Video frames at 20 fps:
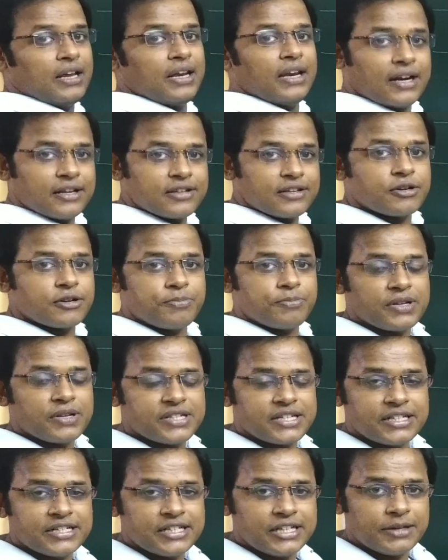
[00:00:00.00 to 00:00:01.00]
Let us
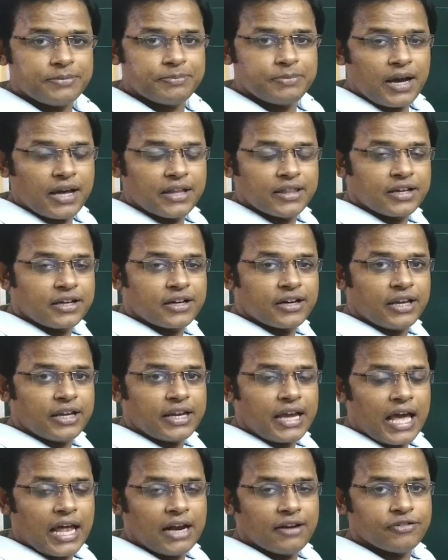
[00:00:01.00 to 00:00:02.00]
represent it by the
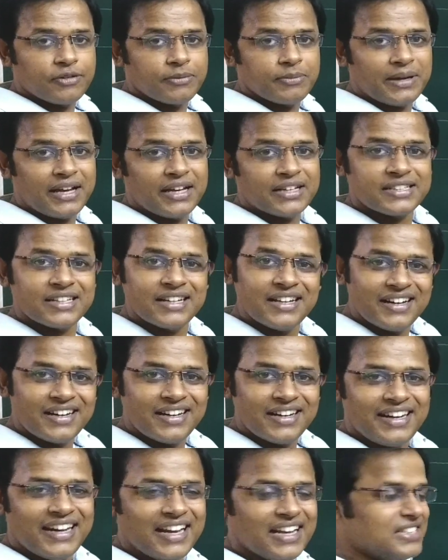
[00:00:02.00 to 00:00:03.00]
Greek alphabet
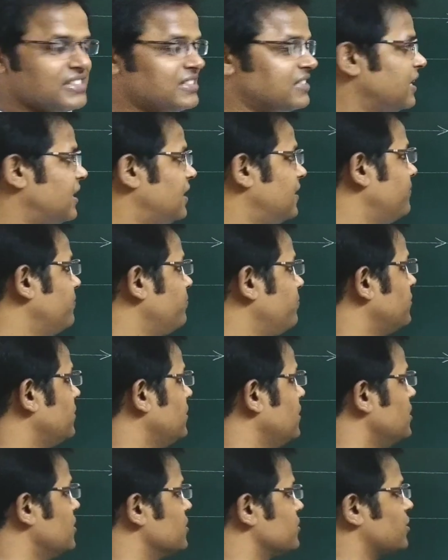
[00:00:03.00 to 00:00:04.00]
delta.
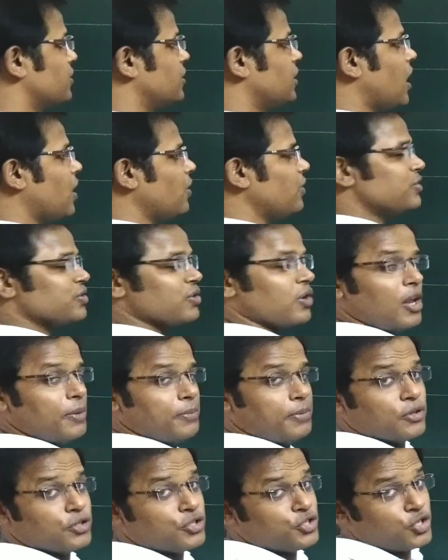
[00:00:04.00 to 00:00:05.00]
So now it's all
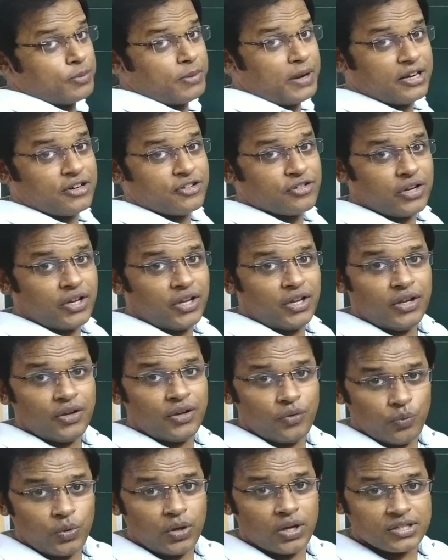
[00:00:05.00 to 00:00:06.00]
about
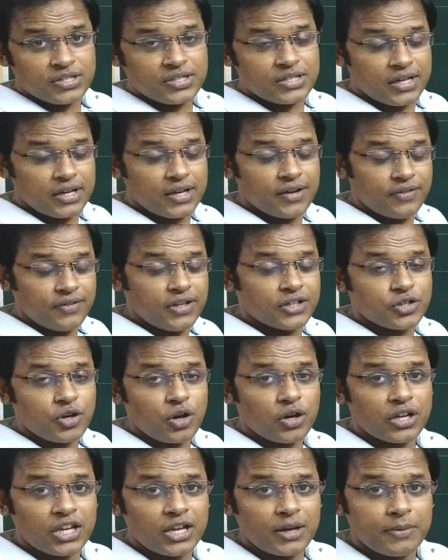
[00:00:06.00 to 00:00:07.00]
geometry. We are
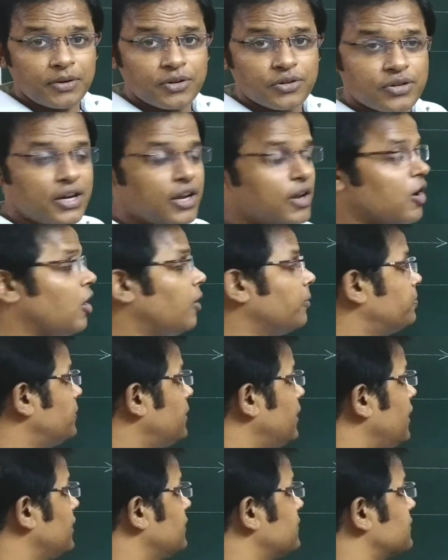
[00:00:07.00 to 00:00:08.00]
talking about ray
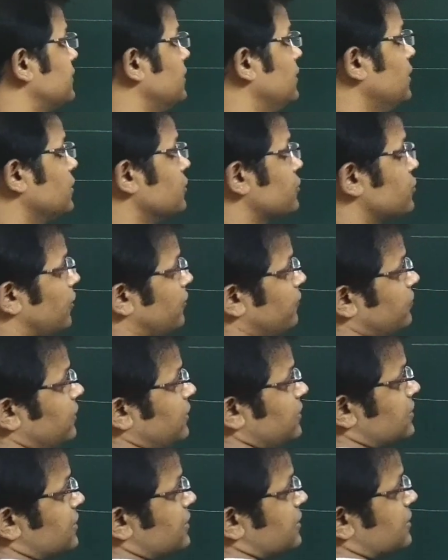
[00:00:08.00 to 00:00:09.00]
optics. So if
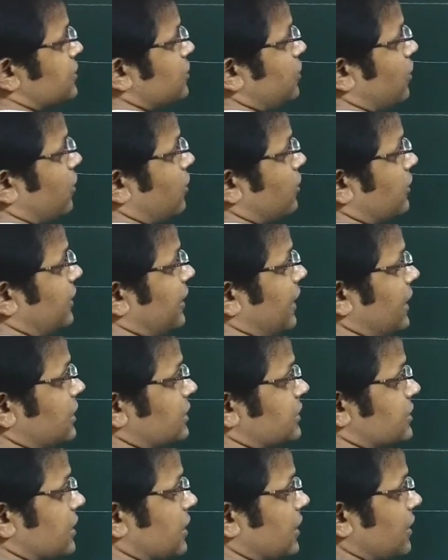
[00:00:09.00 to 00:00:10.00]
this is your
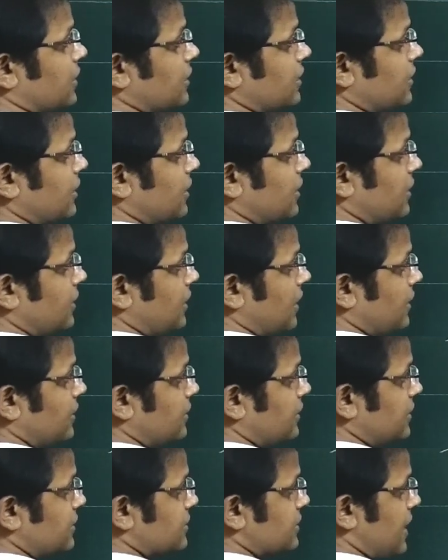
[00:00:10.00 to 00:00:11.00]
delta,
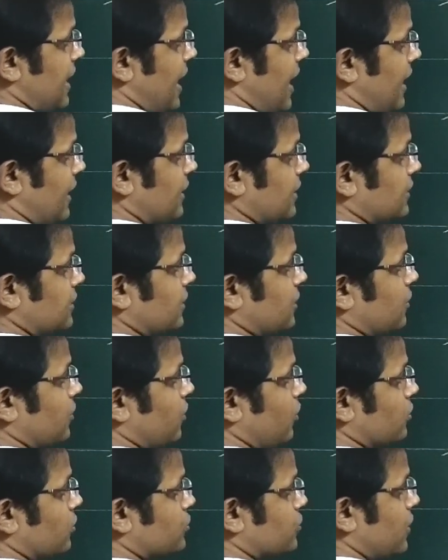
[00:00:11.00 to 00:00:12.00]
then this
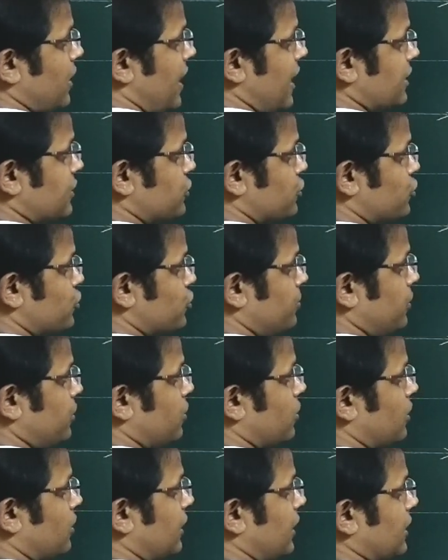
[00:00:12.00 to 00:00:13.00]
angle also has to be
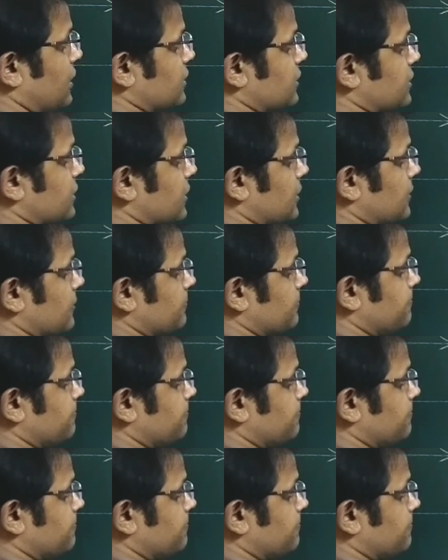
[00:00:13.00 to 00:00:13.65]
your delta.